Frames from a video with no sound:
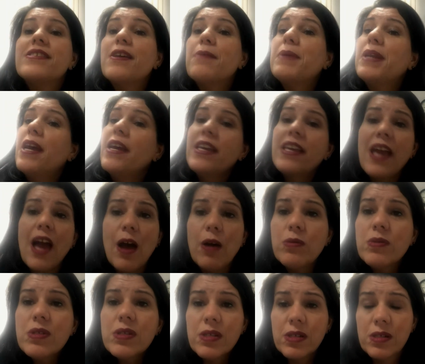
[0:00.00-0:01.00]
I'm an
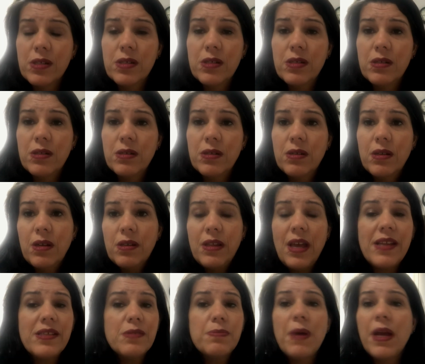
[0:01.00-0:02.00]
accountant.
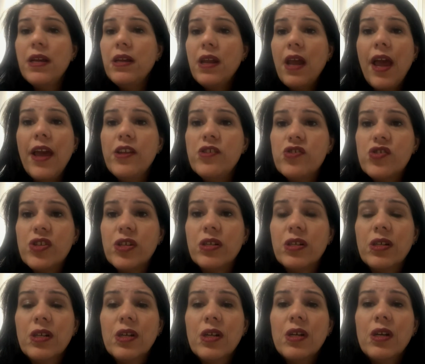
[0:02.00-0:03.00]
That's my
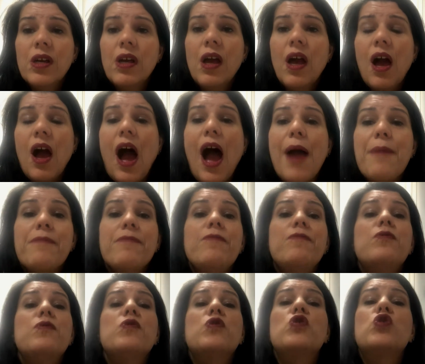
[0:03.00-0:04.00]
nature. I'm
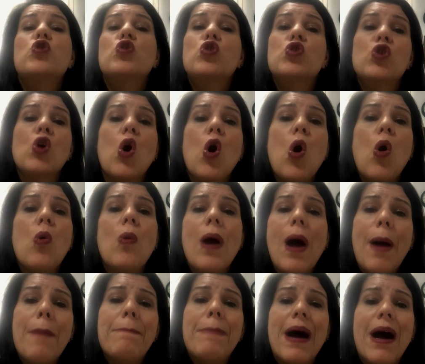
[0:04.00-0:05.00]
so
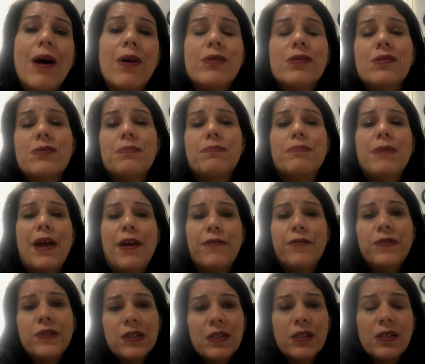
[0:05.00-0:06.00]
about
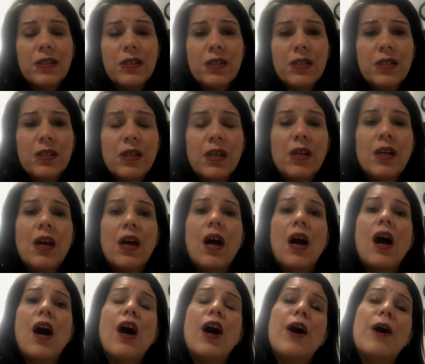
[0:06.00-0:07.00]
method,
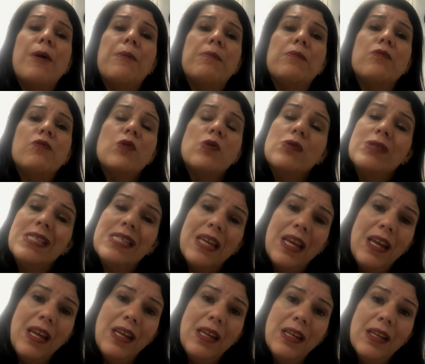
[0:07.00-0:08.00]
um,
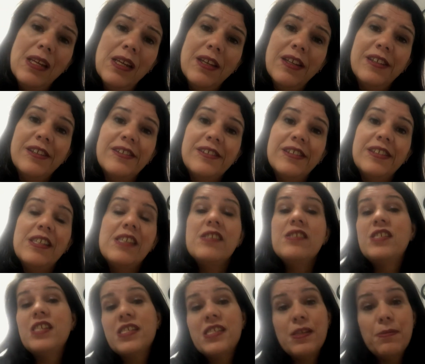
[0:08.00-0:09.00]
routine,
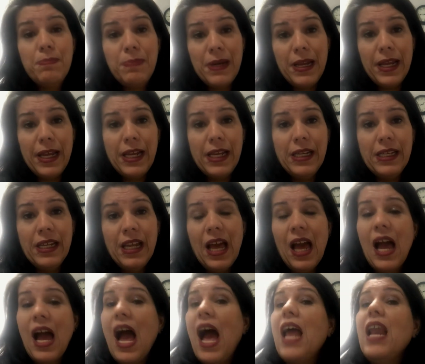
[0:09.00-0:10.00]
discipline.
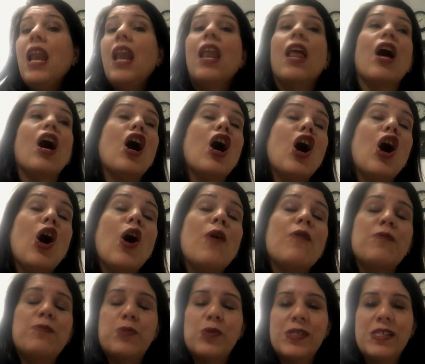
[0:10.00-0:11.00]
I
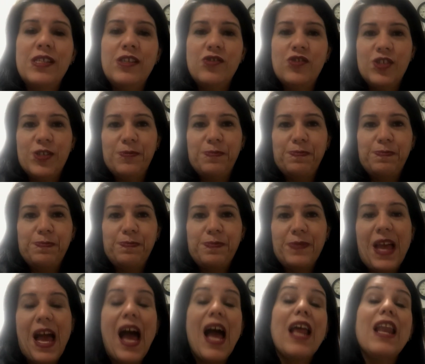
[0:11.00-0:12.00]
love procedure.
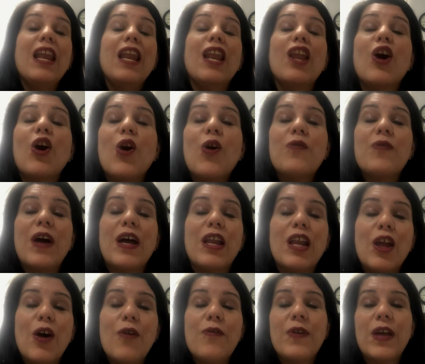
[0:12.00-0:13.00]
I love, I
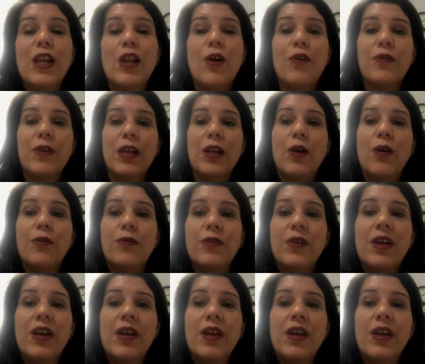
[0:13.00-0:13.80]
love, I love, I love.